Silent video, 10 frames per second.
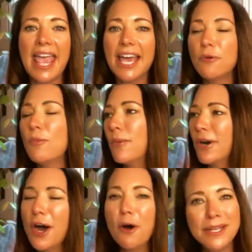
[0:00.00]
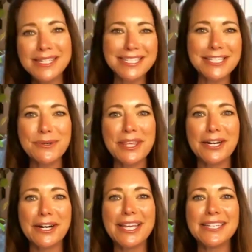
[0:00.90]
And what we're hoping to do
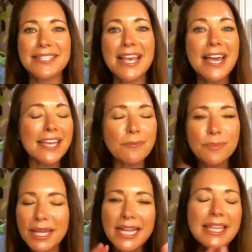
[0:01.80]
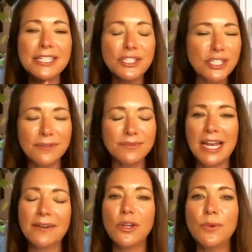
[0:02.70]
here is completely shift
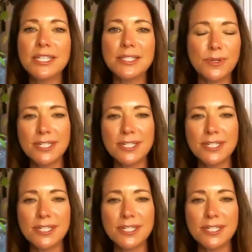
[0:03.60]
everyone's